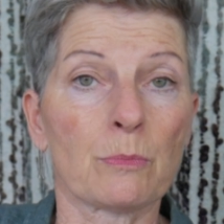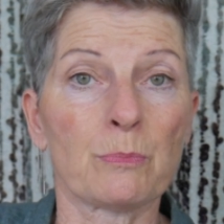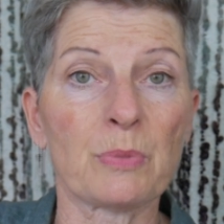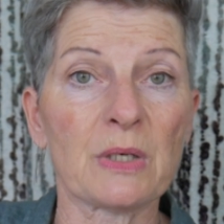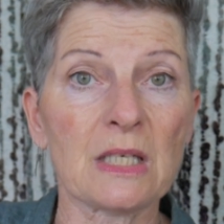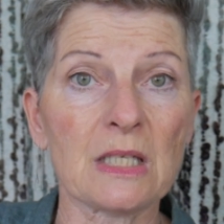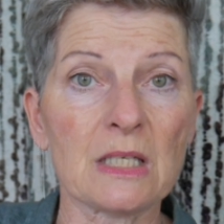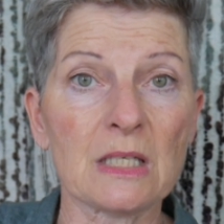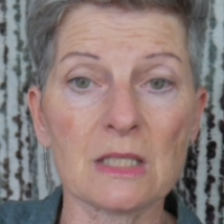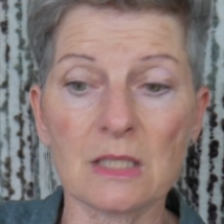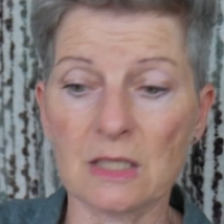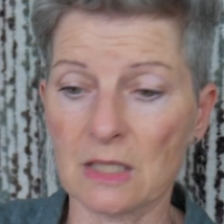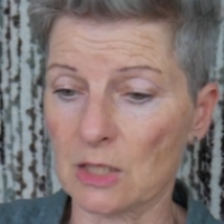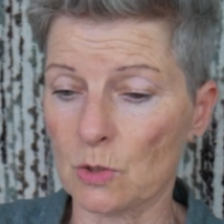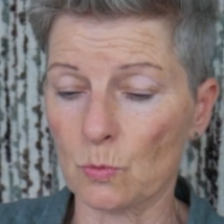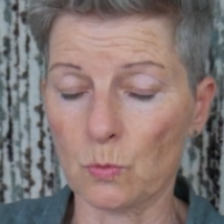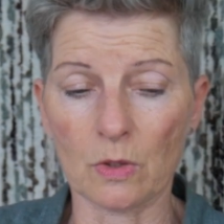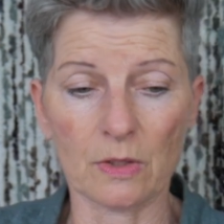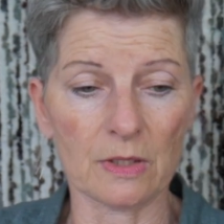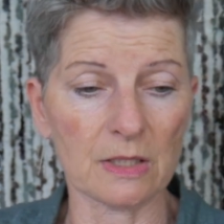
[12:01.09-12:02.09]
beans,
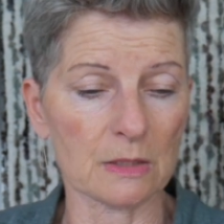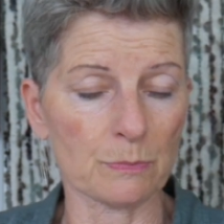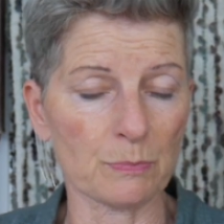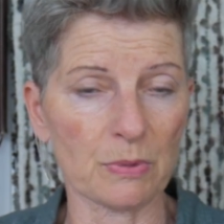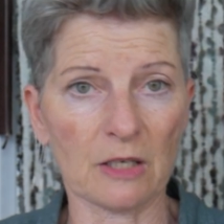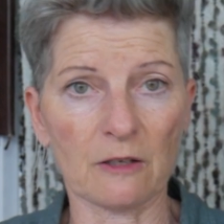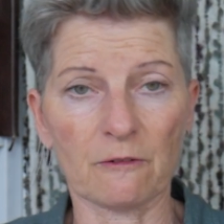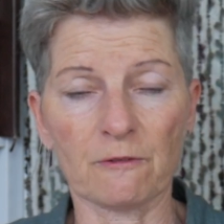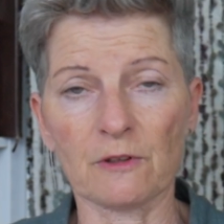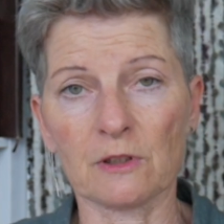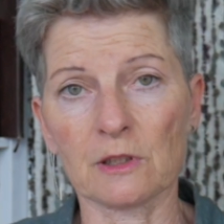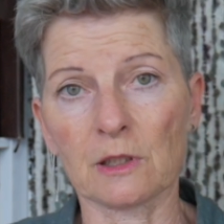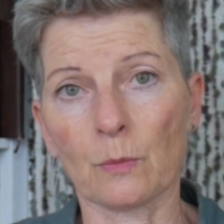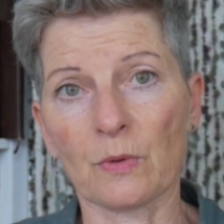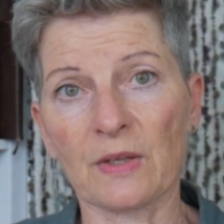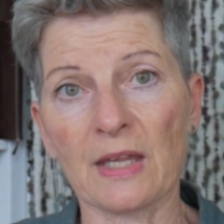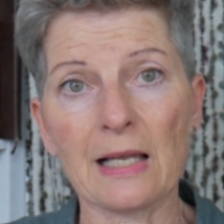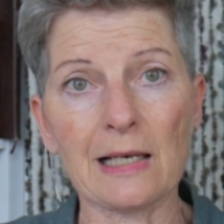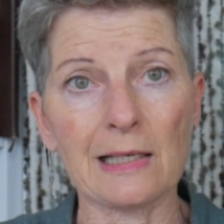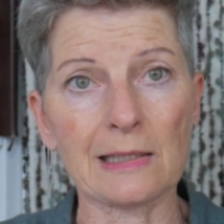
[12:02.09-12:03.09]
this one is being filled up
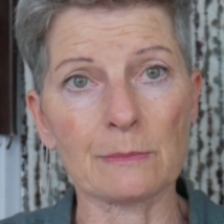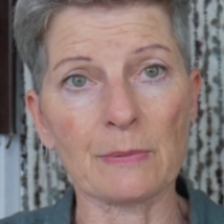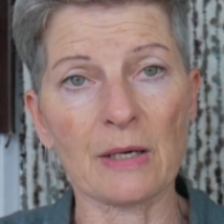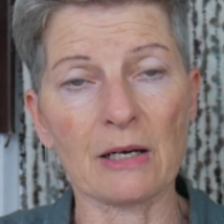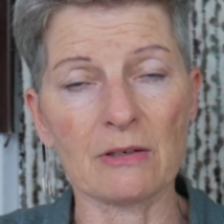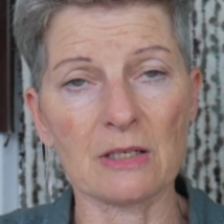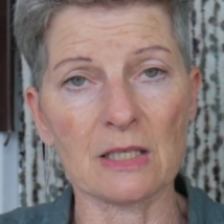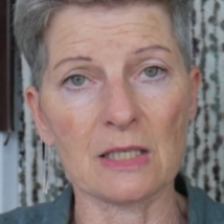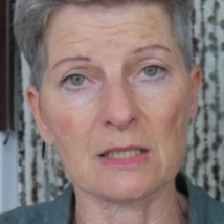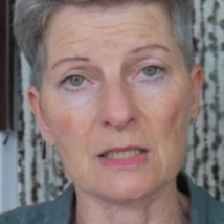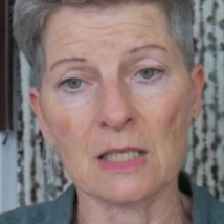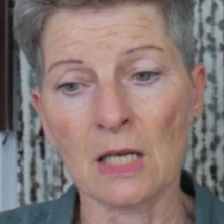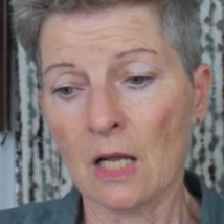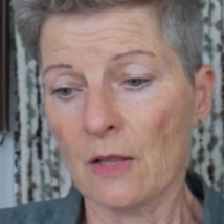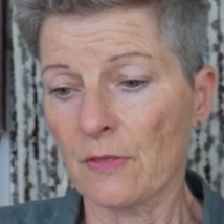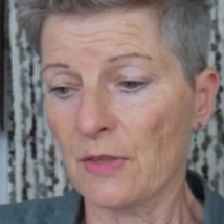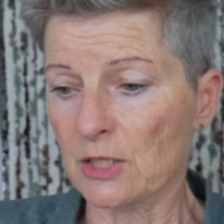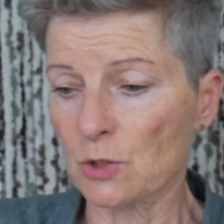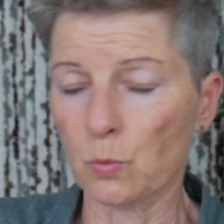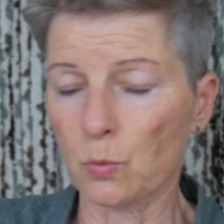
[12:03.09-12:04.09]
with elderberries,
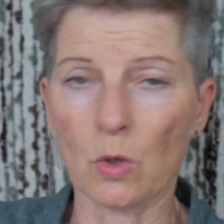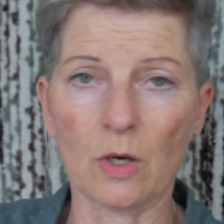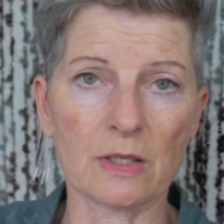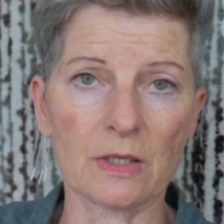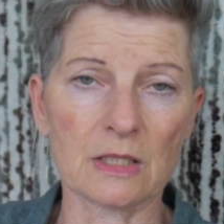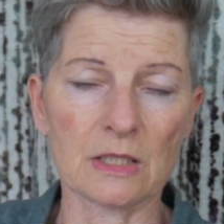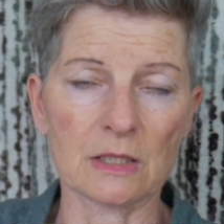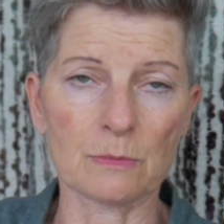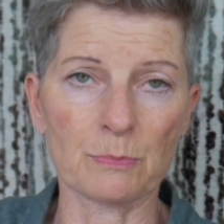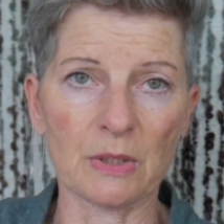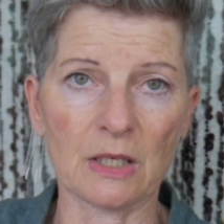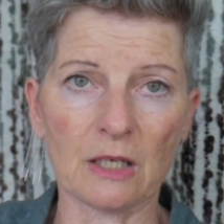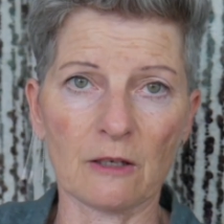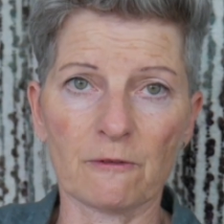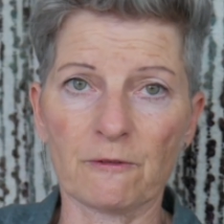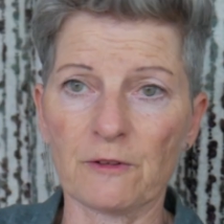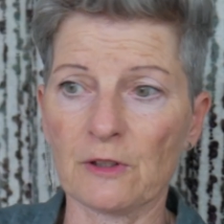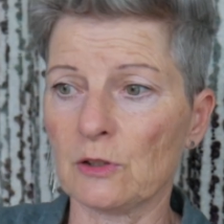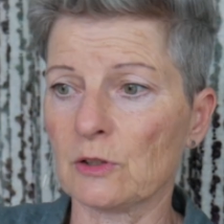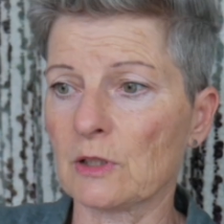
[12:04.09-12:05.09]
this one is being
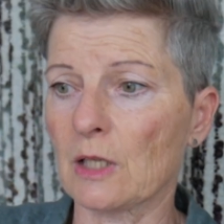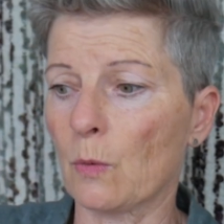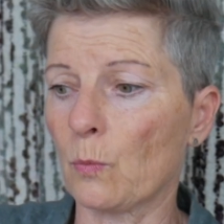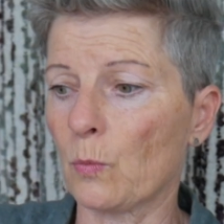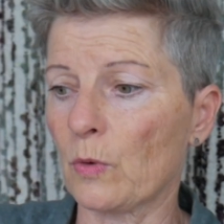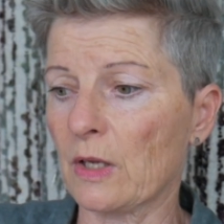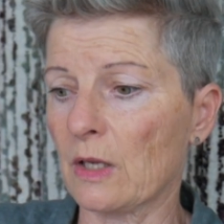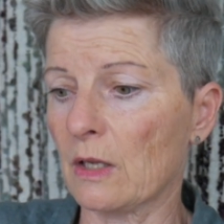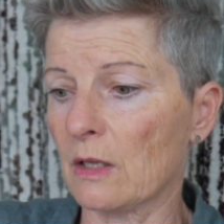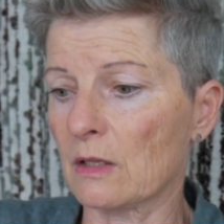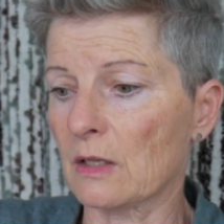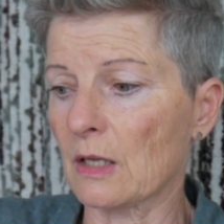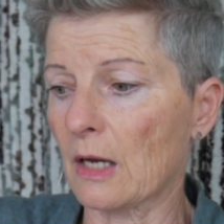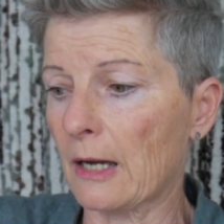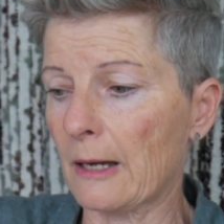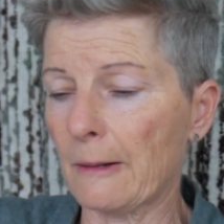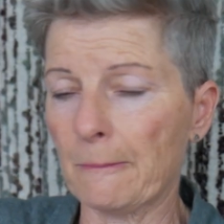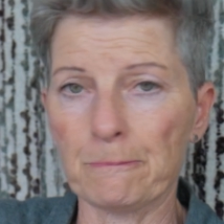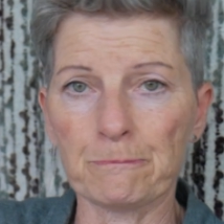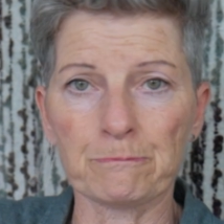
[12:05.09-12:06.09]
filled up with
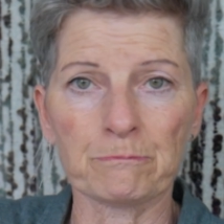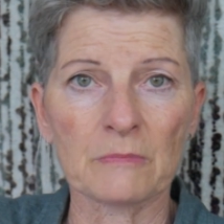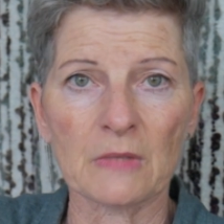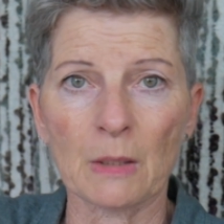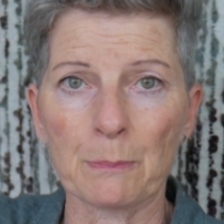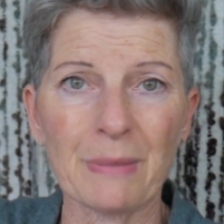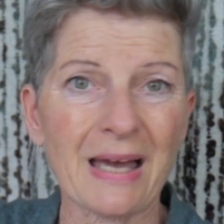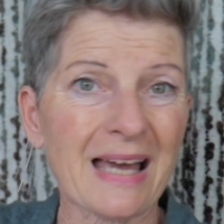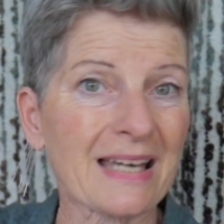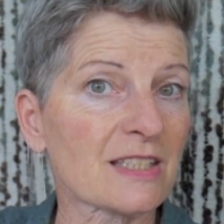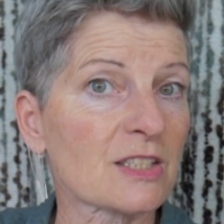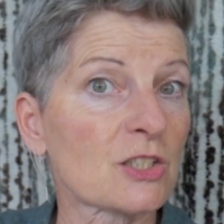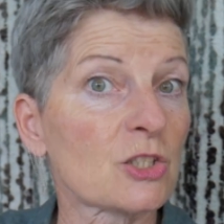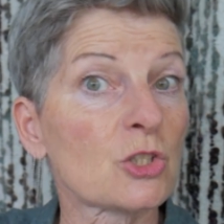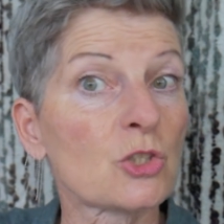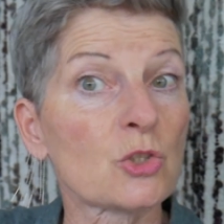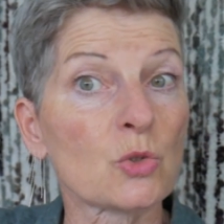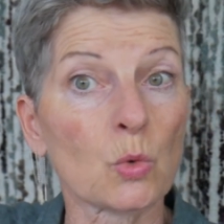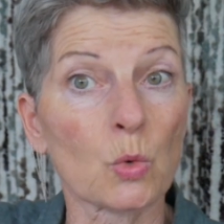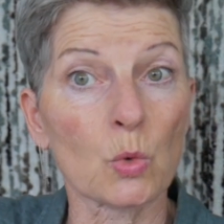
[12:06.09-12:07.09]
pasta
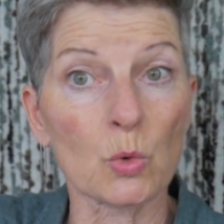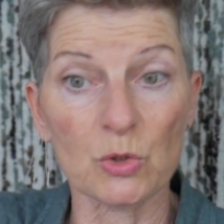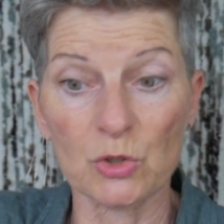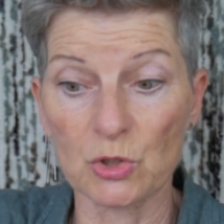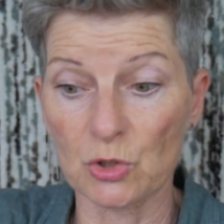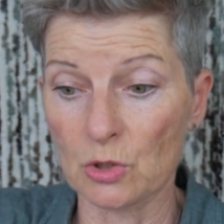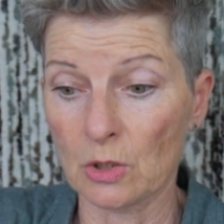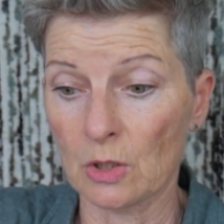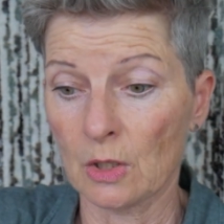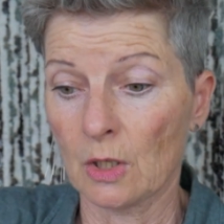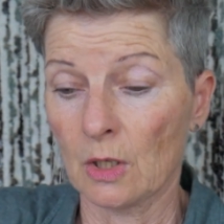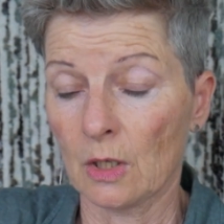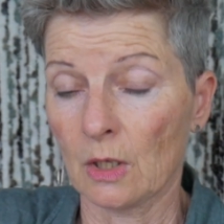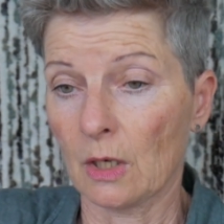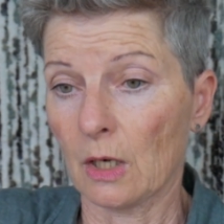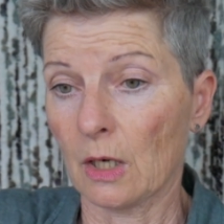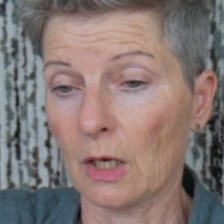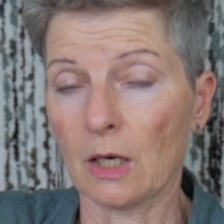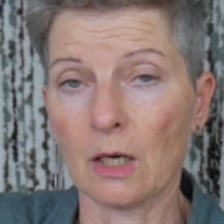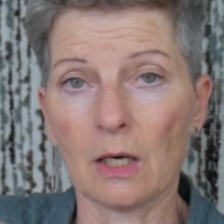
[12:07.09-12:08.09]
sauce
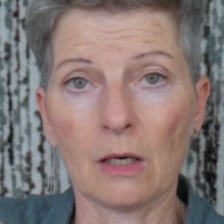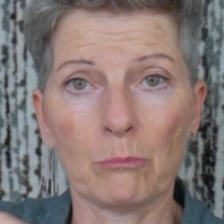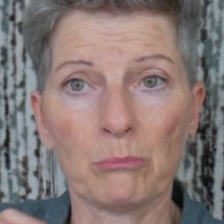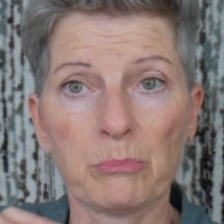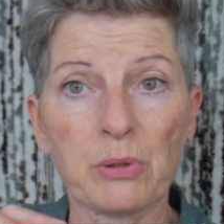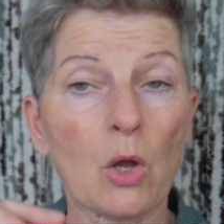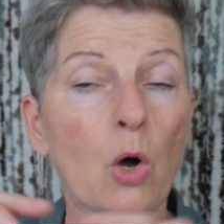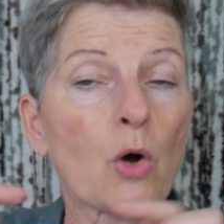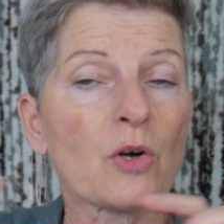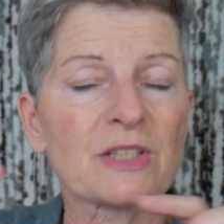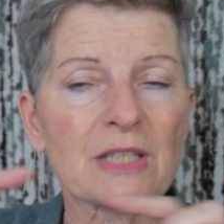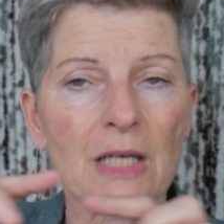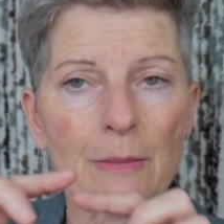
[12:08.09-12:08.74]
blocks.